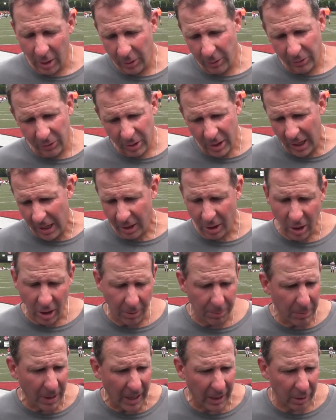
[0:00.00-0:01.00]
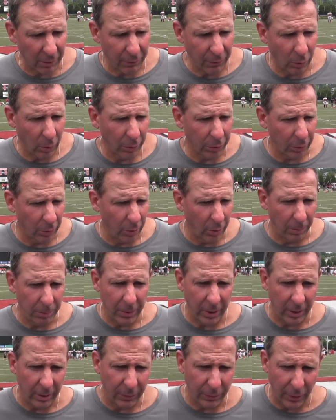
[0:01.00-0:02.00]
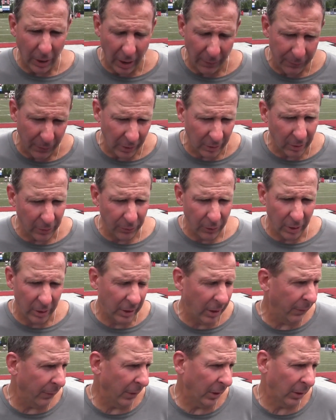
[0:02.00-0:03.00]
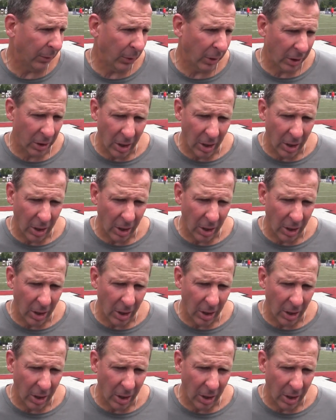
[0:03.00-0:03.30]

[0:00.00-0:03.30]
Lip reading: You know, it's kind of gone back and forth a little bit, offensively and defensively.